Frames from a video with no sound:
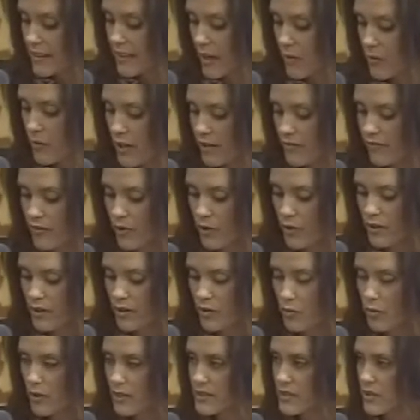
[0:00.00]
Can we afford
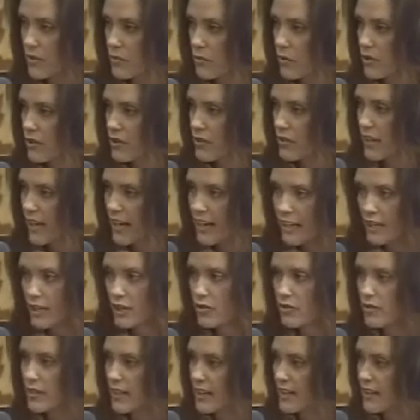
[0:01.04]
it? What's it worth? I
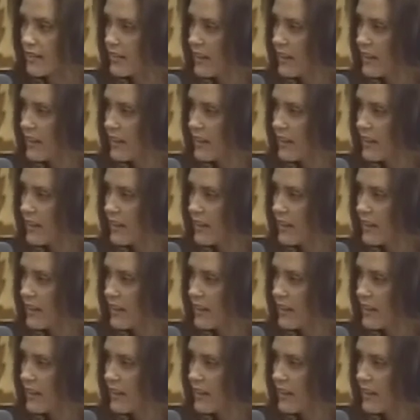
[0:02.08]
agree.